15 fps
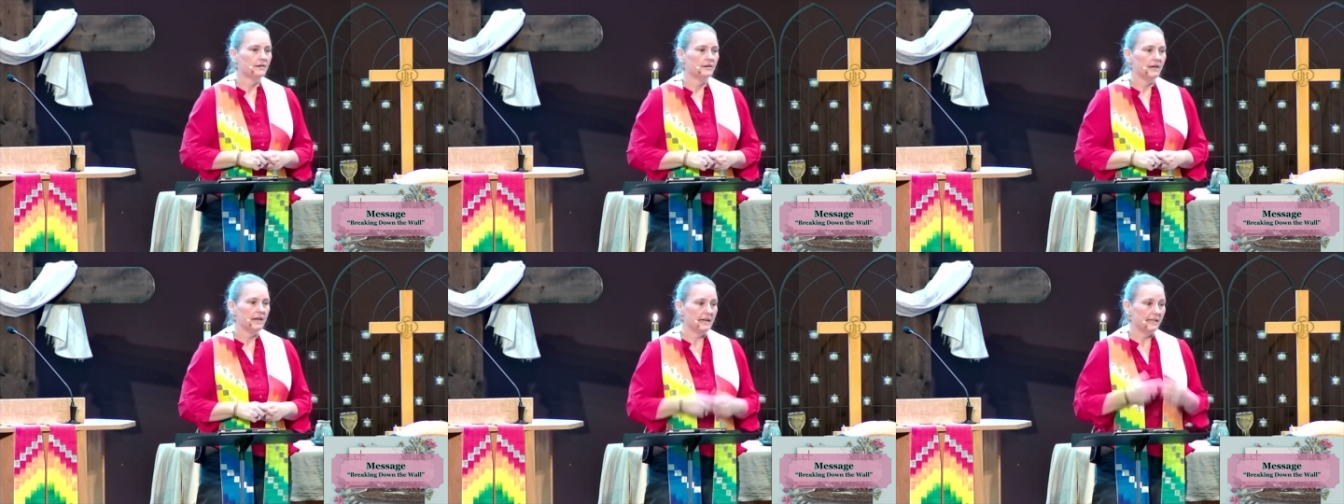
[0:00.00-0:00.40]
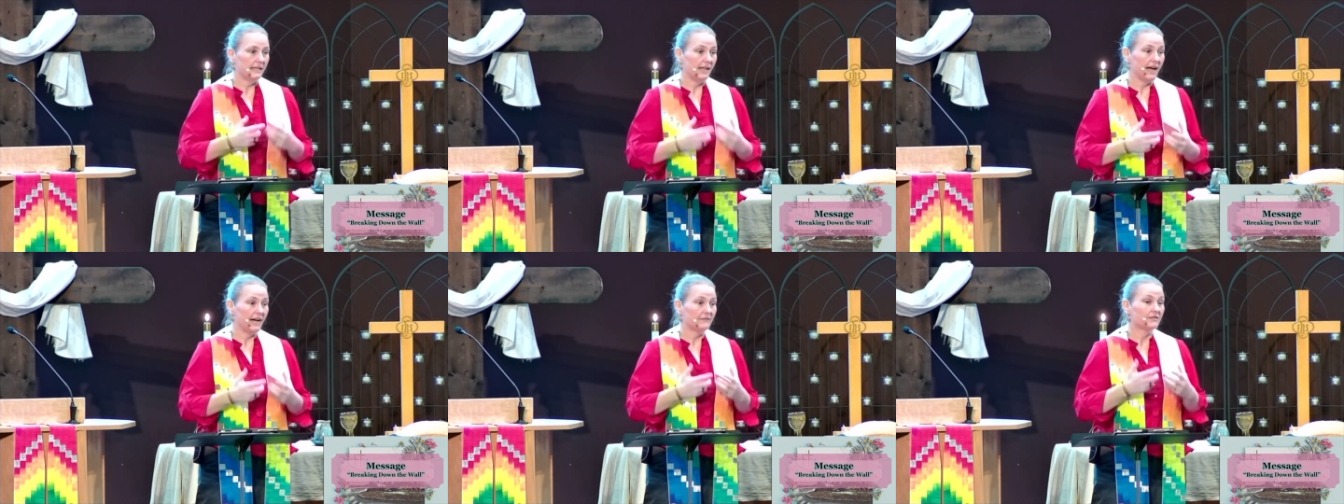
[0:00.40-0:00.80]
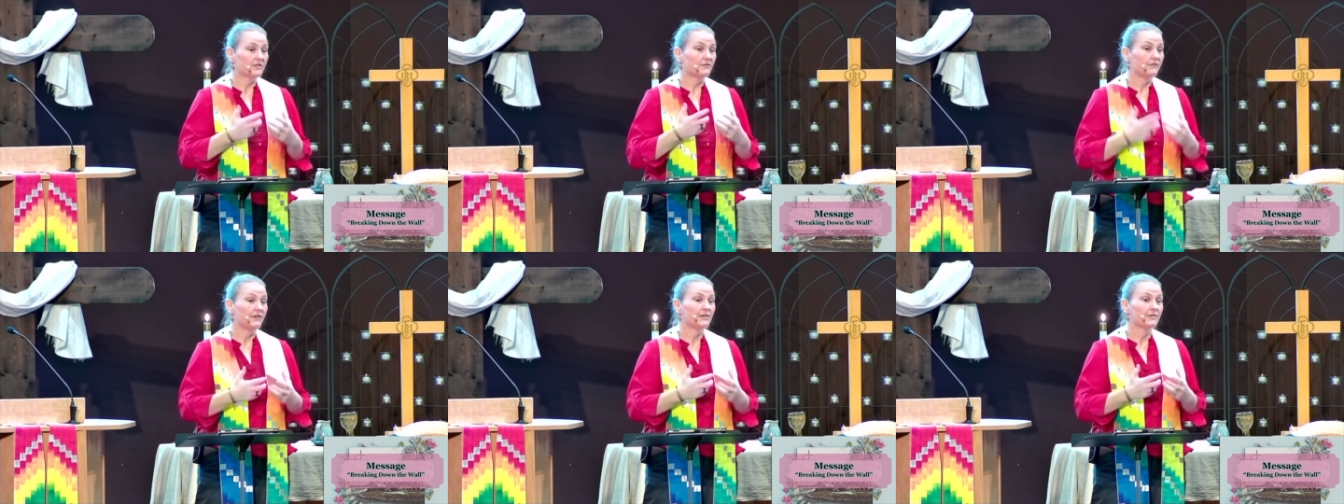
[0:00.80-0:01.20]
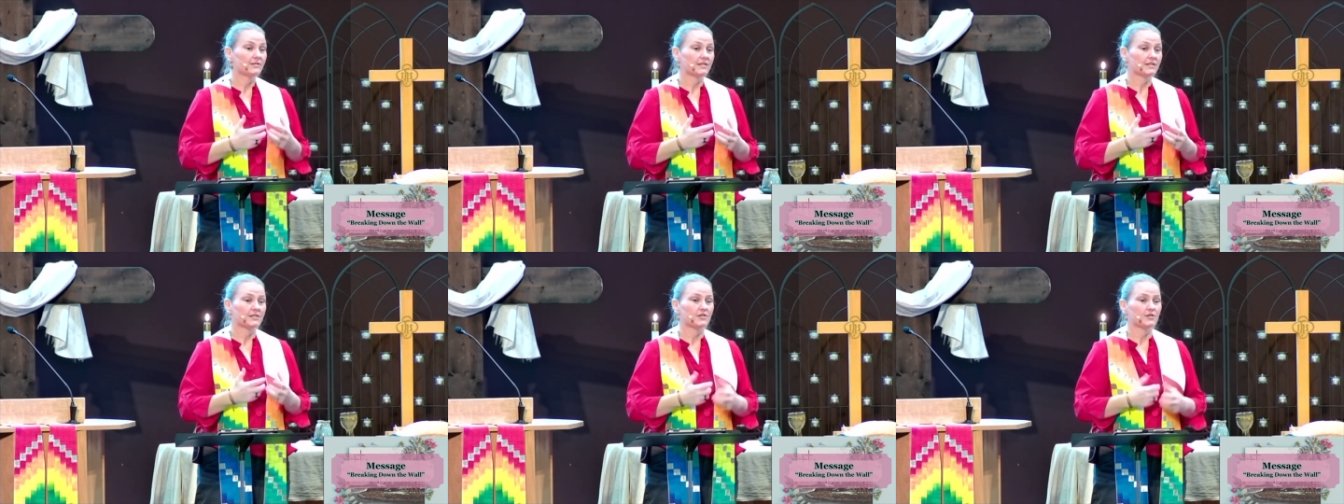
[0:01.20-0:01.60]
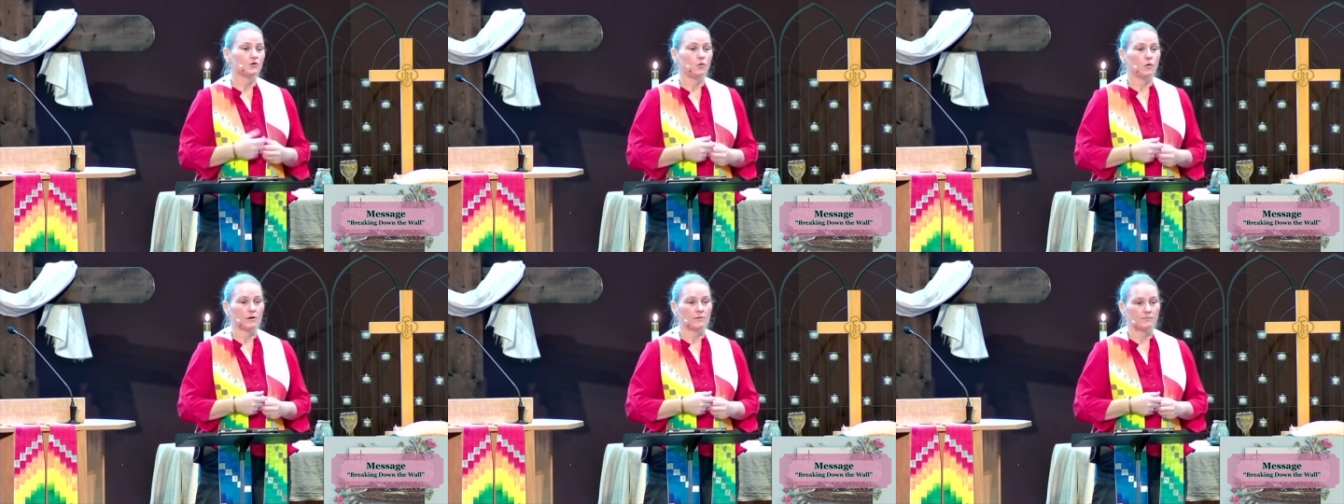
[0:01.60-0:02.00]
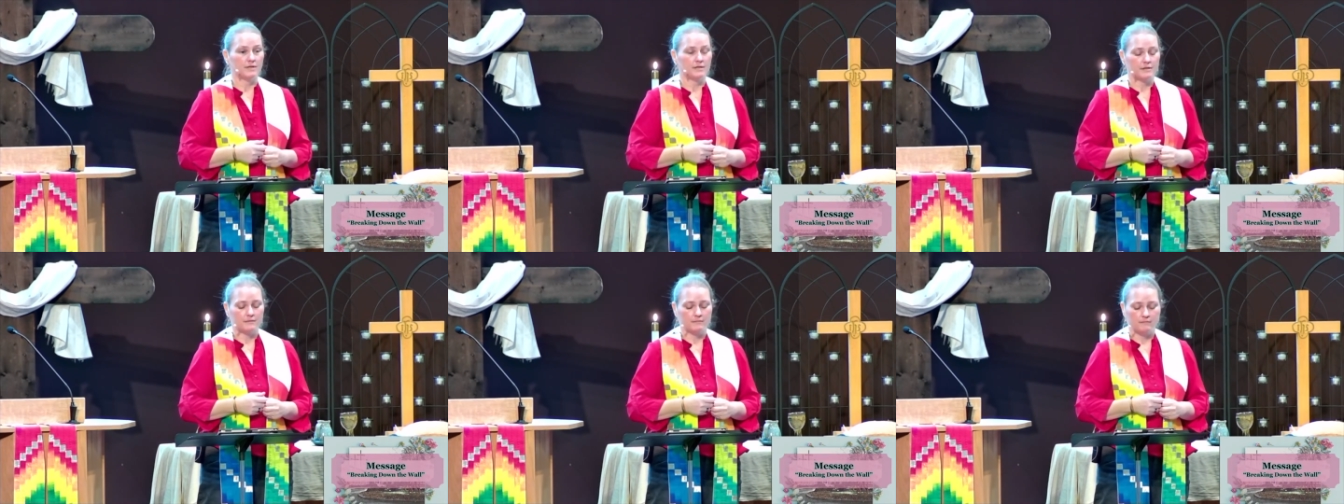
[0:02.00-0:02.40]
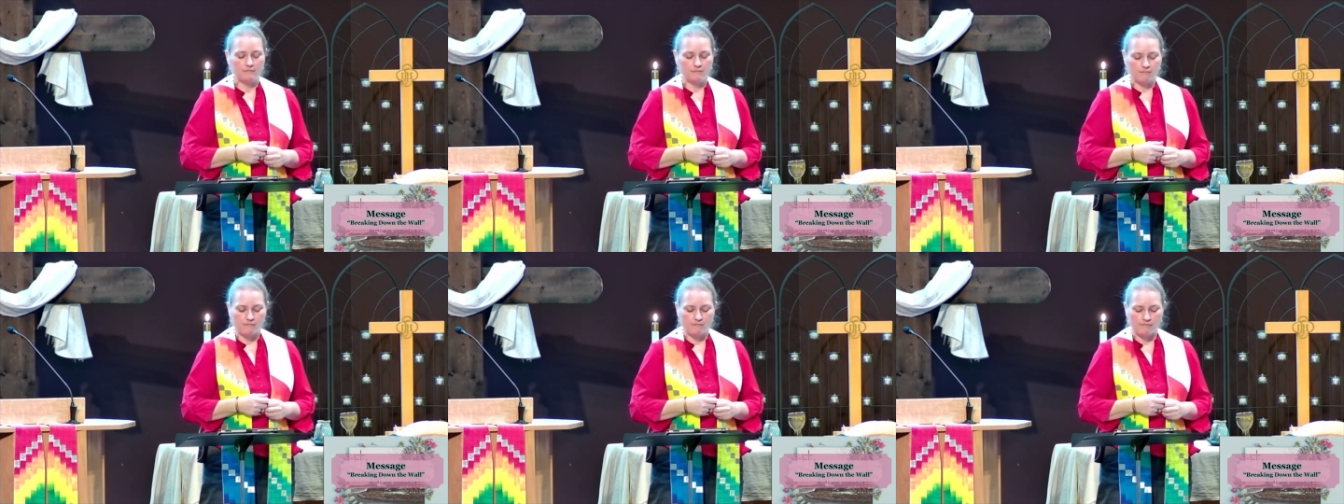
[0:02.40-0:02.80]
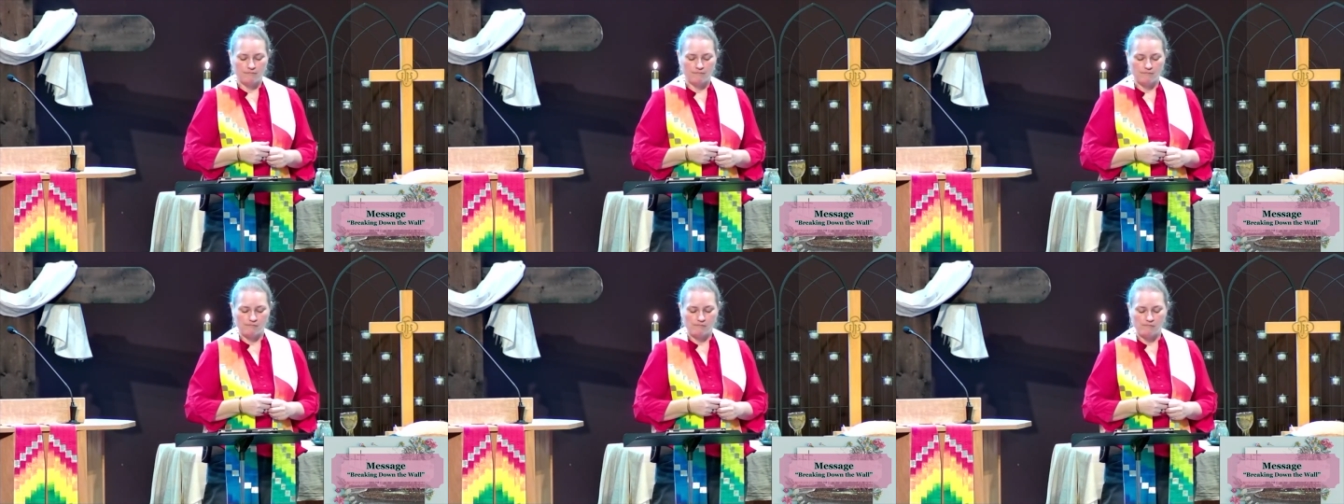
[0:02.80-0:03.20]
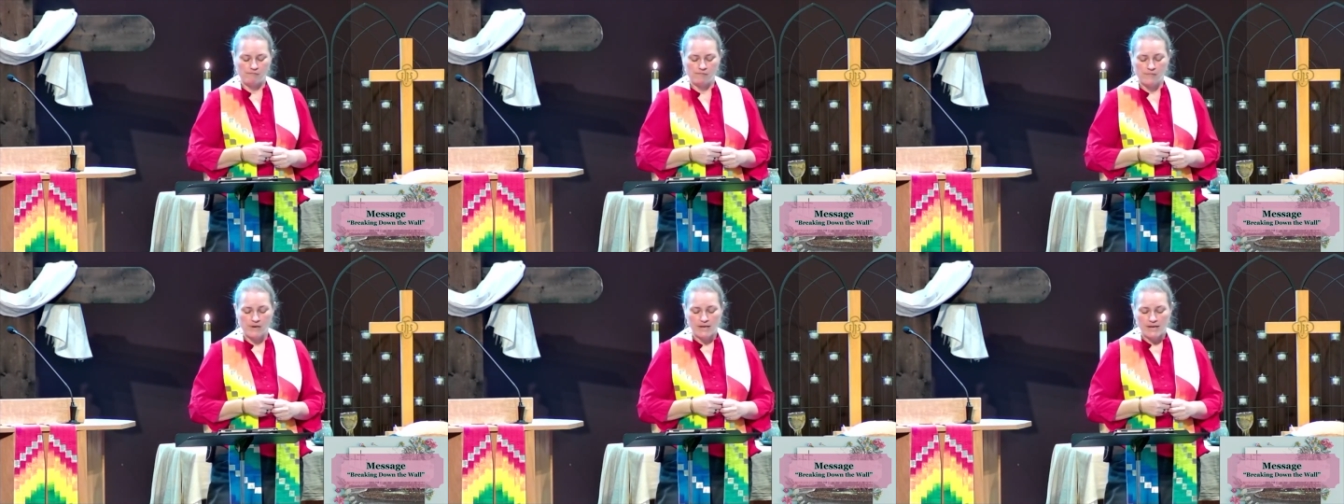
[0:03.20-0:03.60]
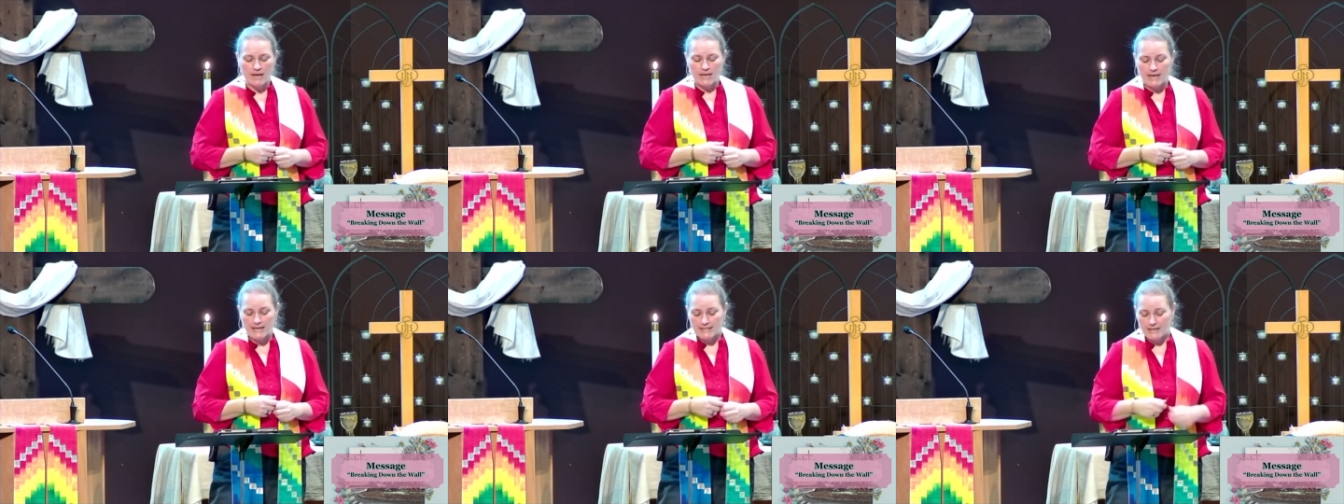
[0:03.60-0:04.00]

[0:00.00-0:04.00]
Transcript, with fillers: in life's fiercest storms. And as the